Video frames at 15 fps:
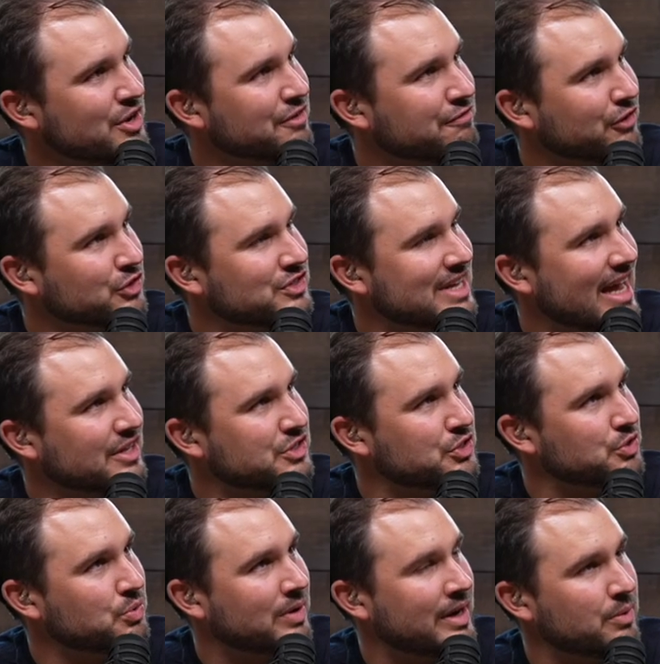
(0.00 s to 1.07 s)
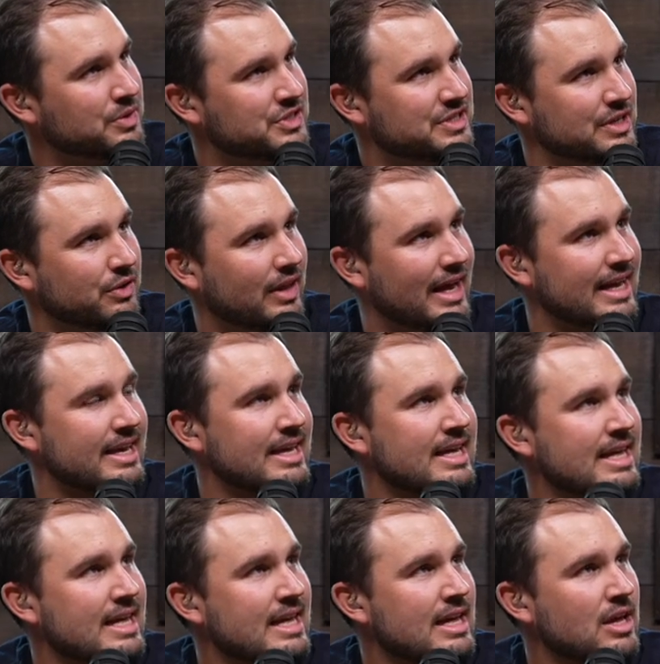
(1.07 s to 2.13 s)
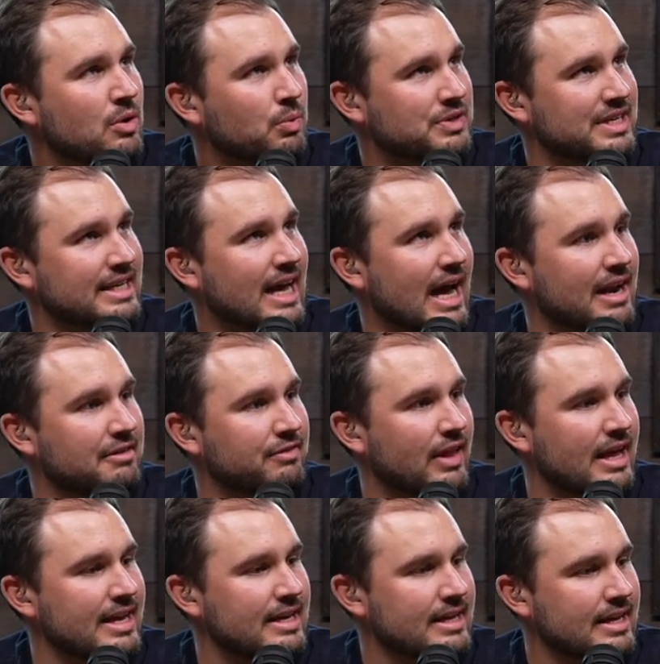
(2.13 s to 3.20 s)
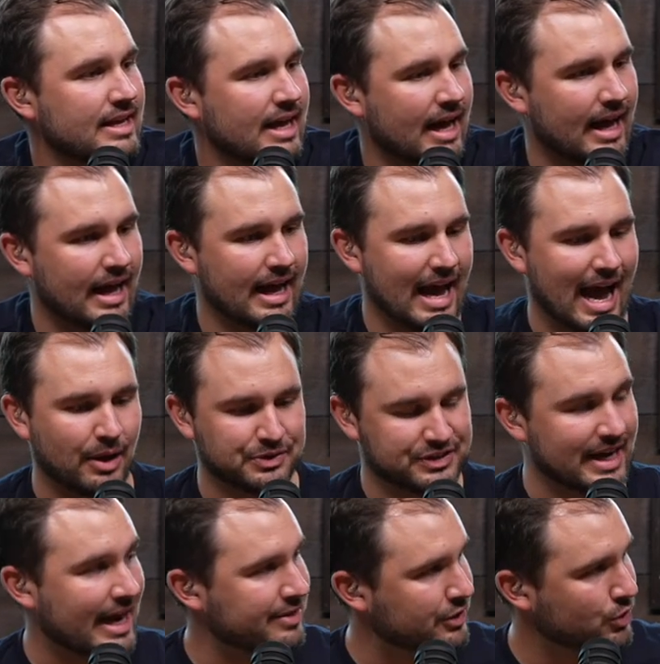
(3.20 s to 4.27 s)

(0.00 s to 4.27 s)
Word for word: your first tattoo. tattoo when it was still like? Was it kind of like uh, outside the